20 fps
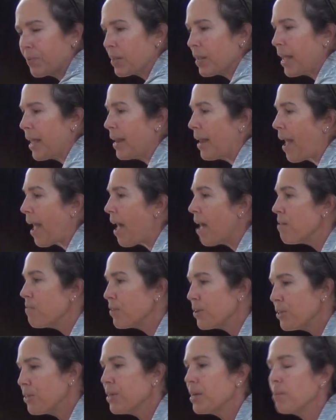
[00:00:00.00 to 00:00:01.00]
And
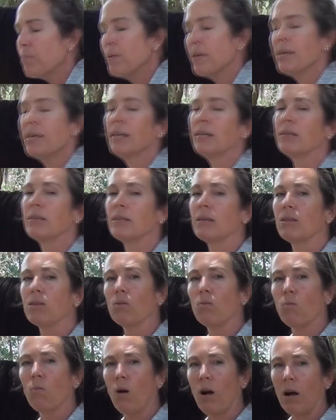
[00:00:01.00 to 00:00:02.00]
everything begins at
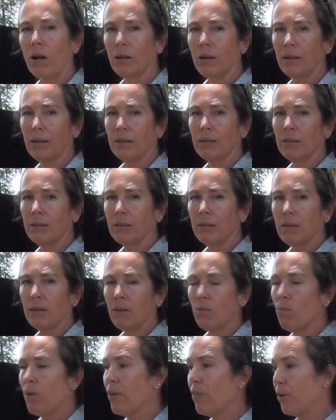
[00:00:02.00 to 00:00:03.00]
the walk.
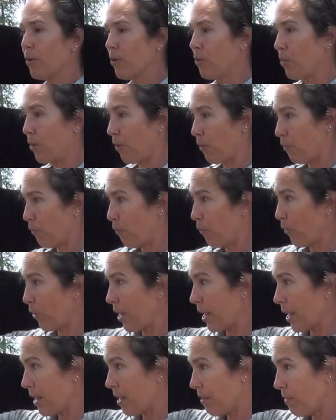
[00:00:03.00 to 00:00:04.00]
Whether they're
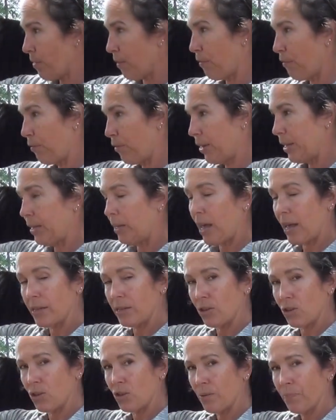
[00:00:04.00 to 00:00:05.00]
free, the free
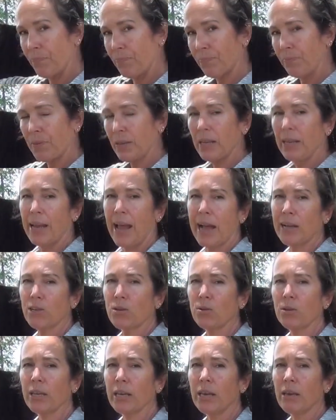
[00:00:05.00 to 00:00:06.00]
lunge,
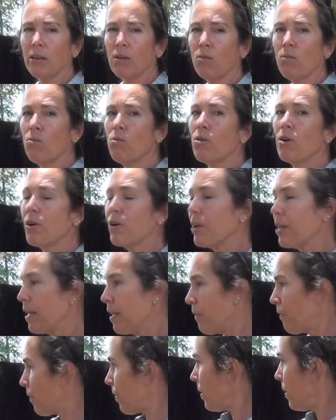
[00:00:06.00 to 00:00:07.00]
naturally, or if